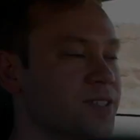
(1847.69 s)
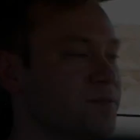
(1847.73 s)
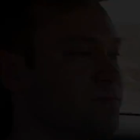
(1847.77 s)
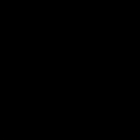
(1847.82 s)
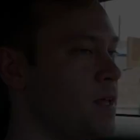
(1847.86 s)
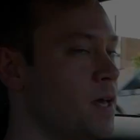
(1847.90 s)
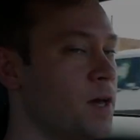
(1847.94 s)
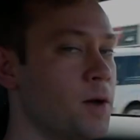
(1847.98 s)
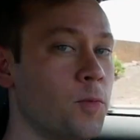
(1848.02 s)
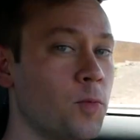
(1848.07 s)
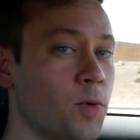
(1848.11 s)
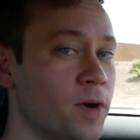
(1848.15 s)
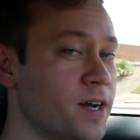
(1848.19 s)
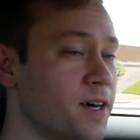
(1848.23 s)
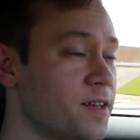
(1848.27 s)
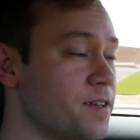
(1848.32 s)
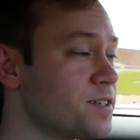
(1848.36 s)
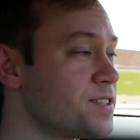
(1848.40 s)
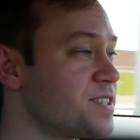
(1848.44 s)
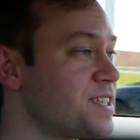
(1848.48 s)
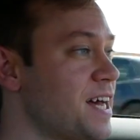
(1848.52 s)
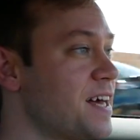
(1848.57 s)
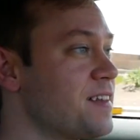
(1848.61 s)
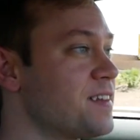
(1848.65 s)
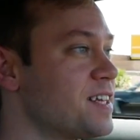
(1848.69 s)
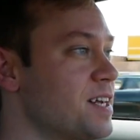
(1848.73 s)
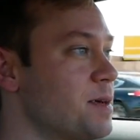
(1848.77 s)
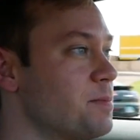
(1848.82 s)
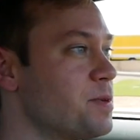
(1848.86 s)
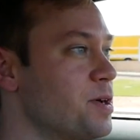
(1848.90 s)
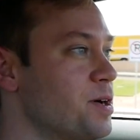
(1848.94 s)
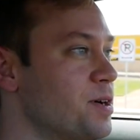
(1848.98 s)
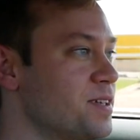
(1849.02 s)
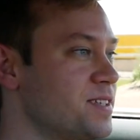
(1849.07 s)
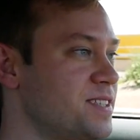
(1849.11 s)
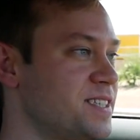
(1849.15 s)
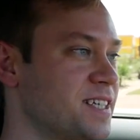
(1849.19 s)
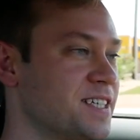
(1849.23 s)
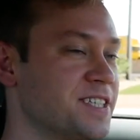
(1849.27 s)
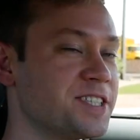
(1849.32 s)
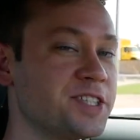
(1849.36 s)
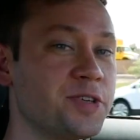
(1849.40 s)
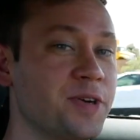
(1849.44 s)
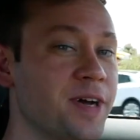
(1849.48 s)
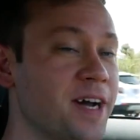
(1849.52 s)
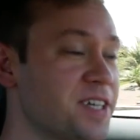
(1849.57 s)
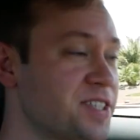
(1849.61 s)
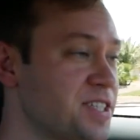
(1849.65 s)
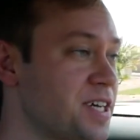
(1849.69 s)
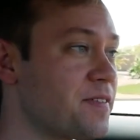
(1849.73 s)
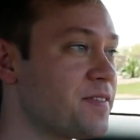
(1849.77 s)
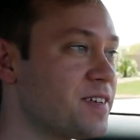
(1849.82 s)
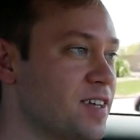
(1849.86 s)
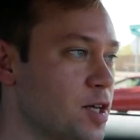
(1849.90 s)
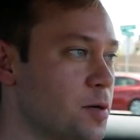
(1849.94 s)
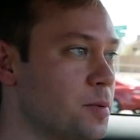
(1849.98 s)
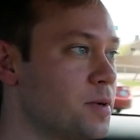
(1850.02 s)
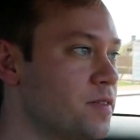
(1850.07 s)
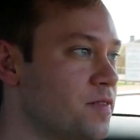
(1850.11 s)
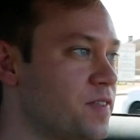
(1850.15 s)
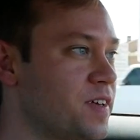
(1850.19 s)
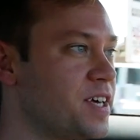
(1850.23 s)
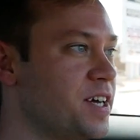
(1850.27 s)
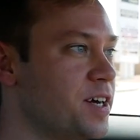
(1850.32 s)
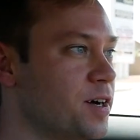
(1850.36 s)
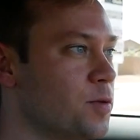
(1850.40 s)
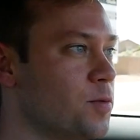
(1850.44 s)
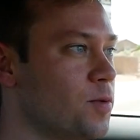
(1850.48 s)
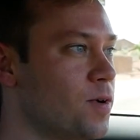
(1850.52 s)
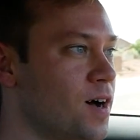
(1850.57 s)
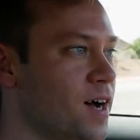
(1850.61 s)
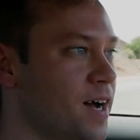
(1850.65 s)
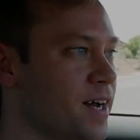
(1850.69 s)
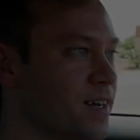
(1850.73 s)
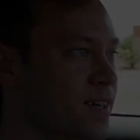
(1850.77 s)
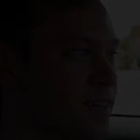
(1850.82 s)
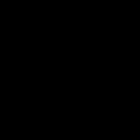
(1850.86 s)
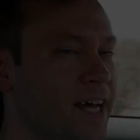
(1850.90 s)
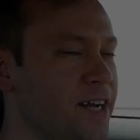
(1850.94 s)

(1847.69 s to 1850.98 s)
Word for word: One other sound that I'm noticing is you actually have a little bit of gear whine.